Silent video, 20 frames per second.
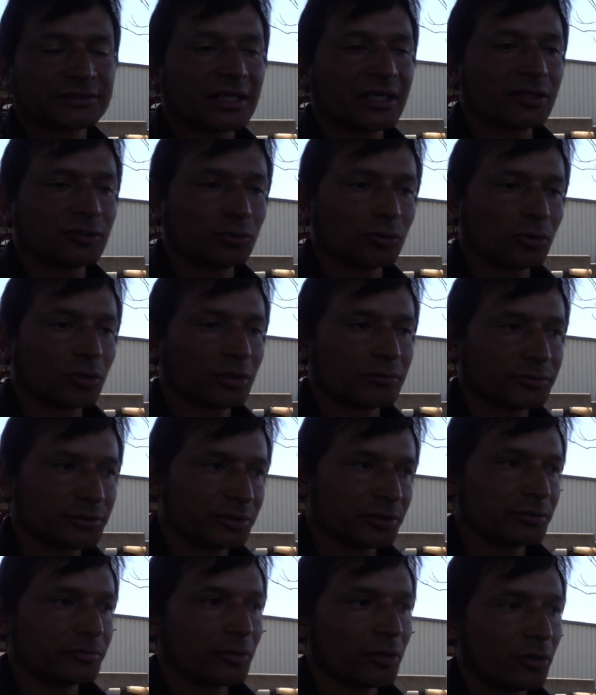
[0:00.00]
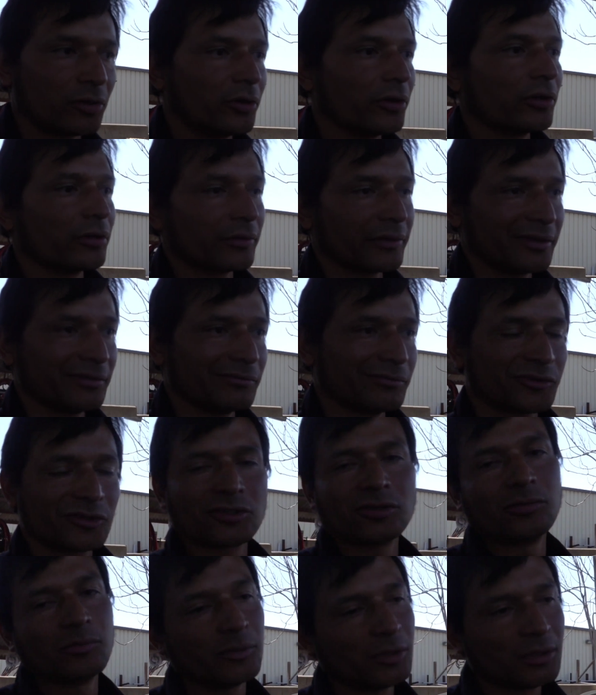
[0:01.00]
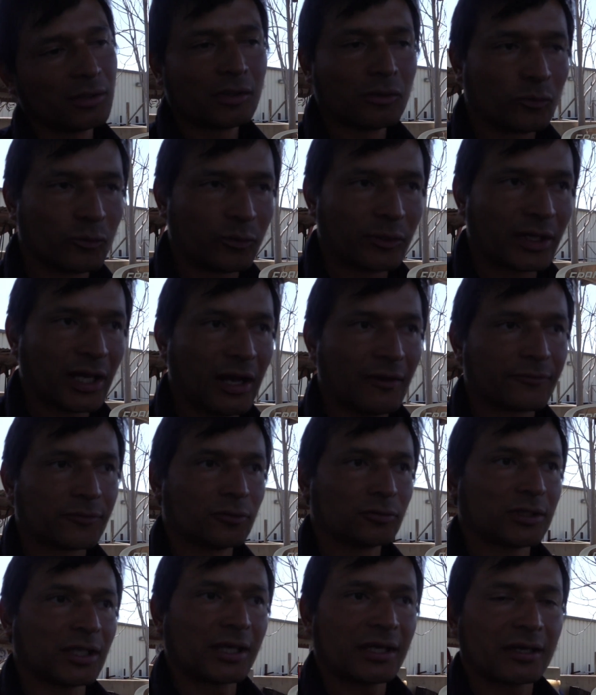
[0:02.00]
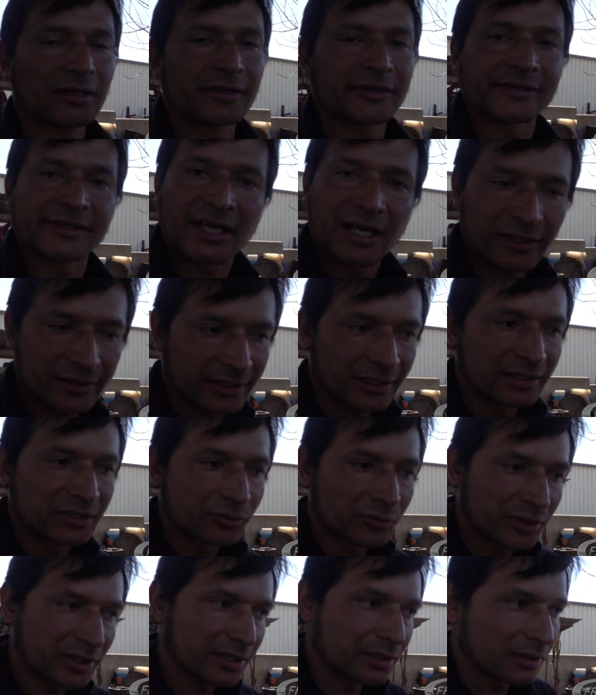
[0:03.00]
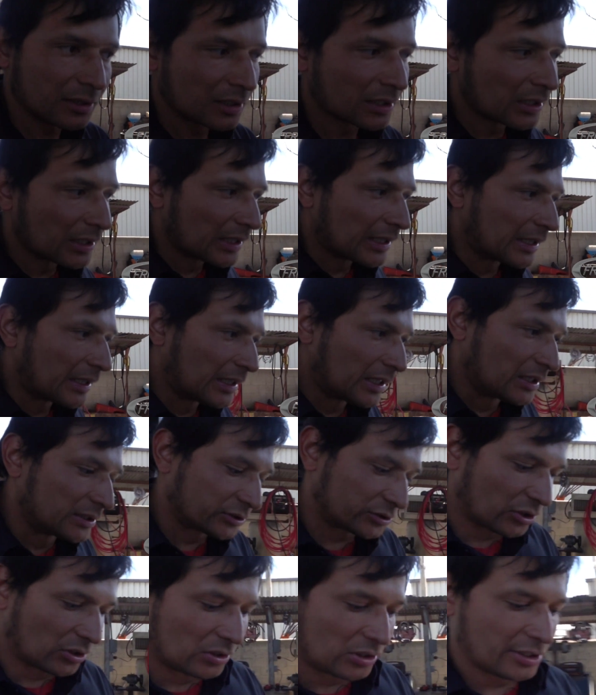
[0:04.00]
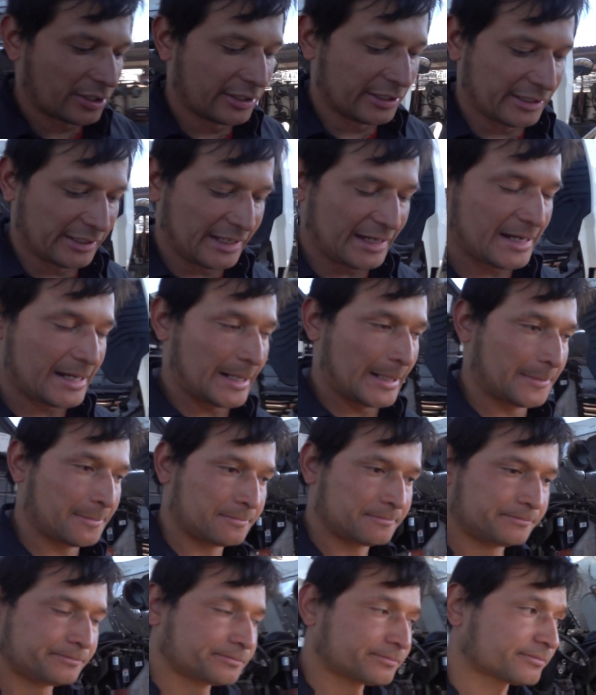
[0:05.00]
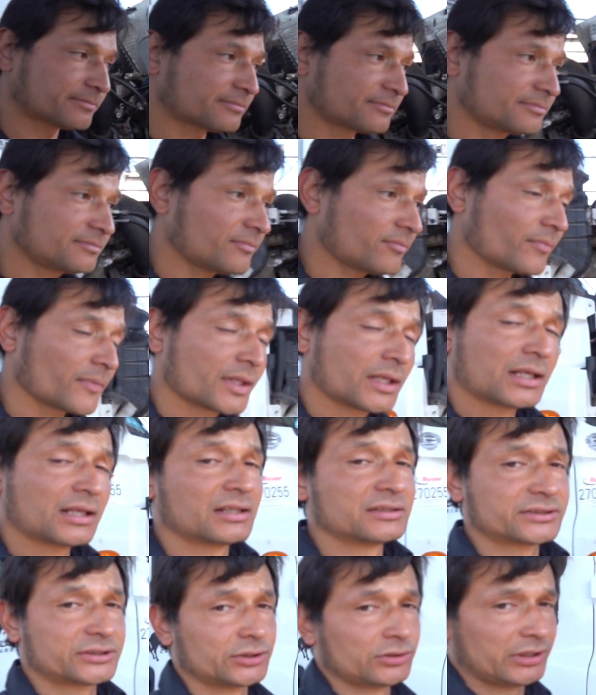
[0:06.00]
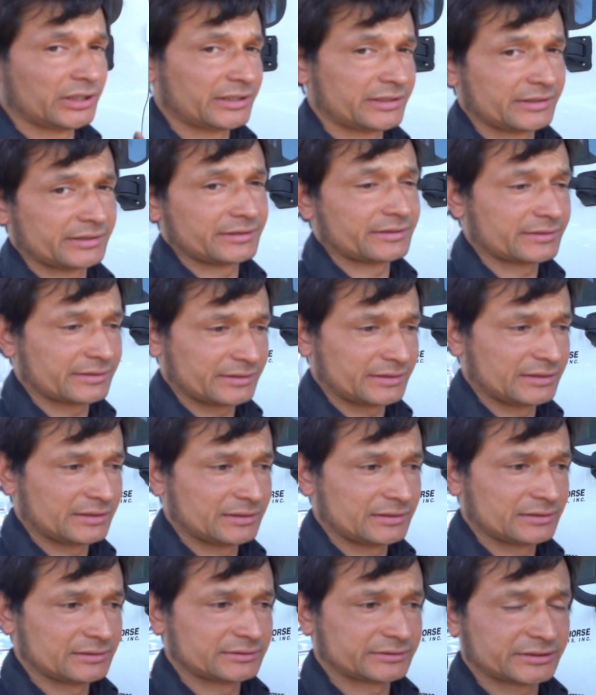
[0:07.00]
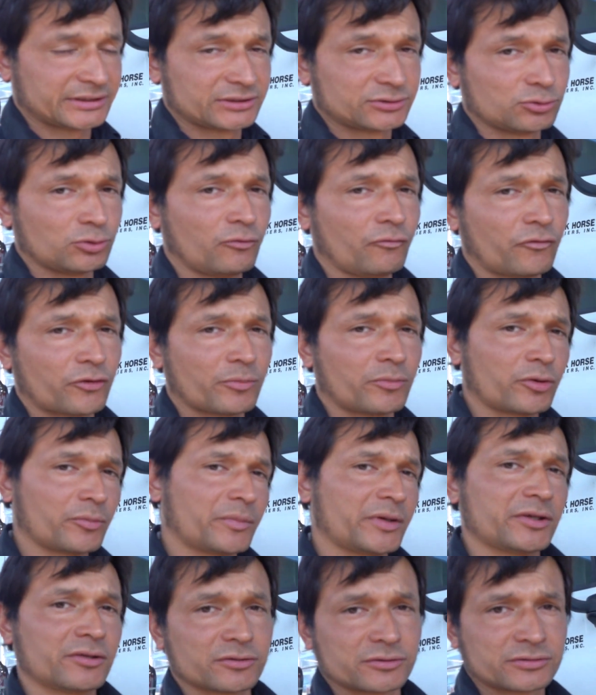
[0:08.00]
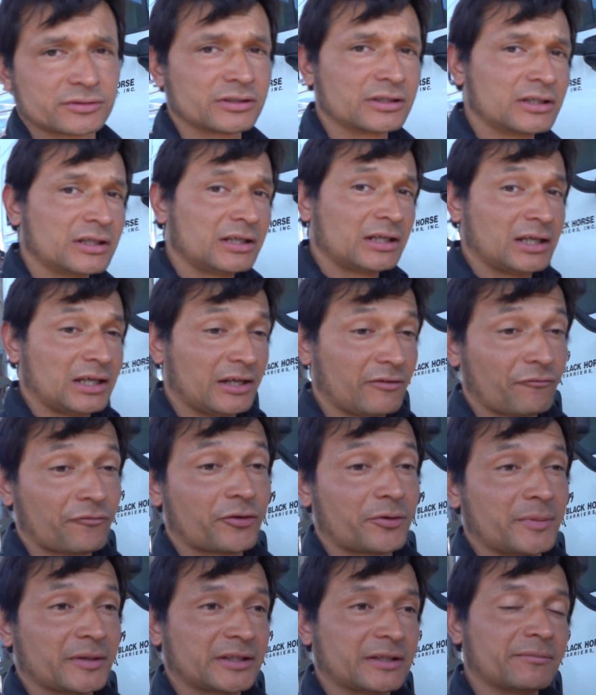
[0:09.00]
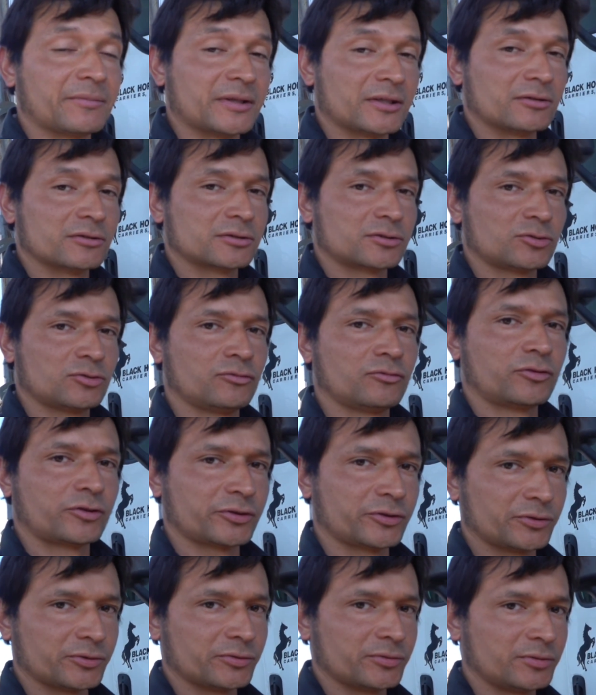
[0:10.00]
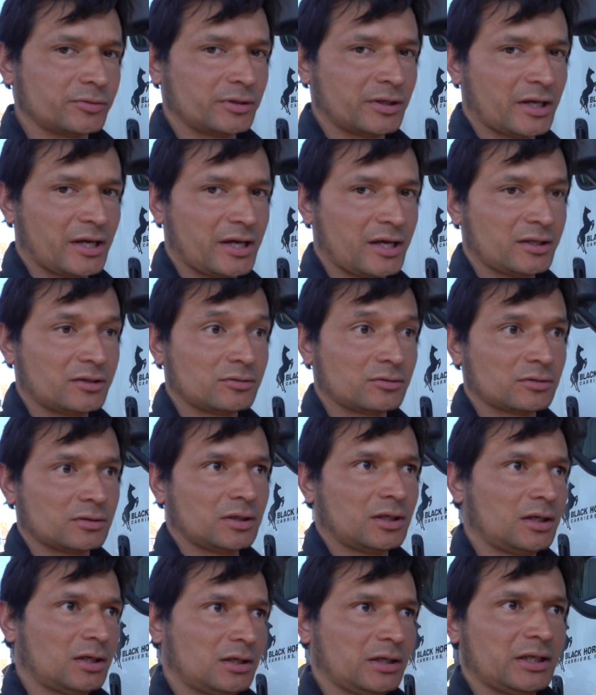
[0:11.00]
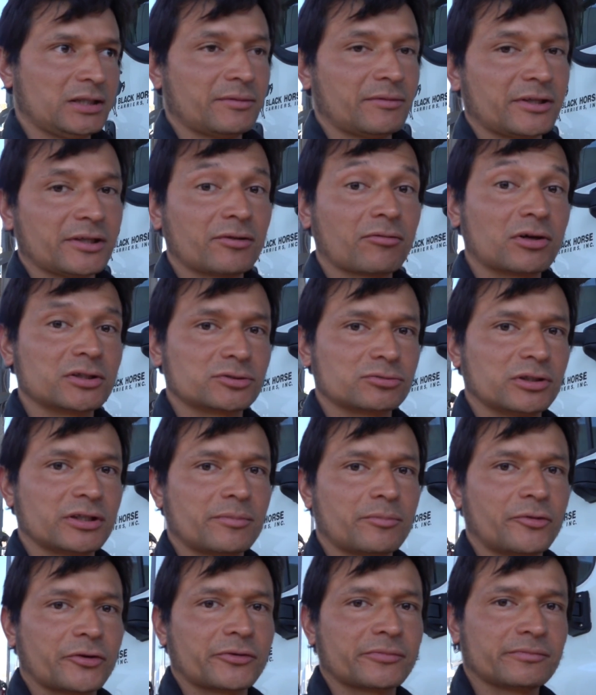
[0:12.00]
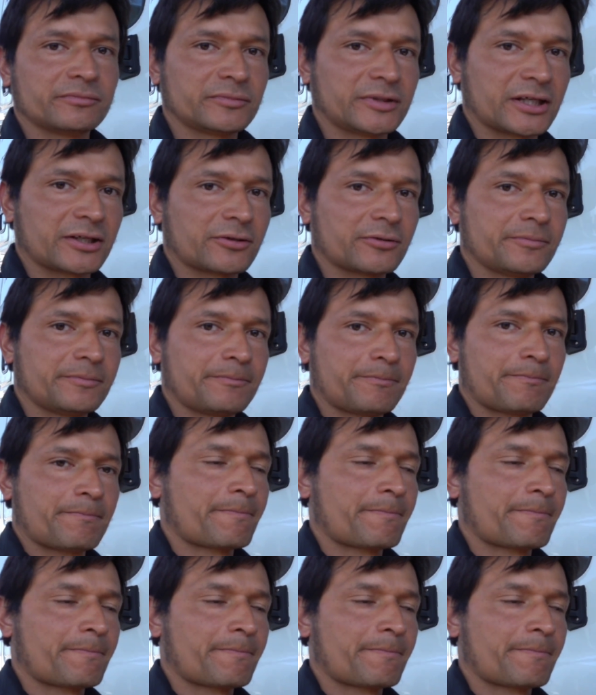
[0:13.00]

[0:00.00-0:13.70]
started to consume oil and so we had to take care of that anyway. So uh, see you later. Uh, stay tuned for more videos, informative videos for you and uh, anybody that wants to learn more. Thank you.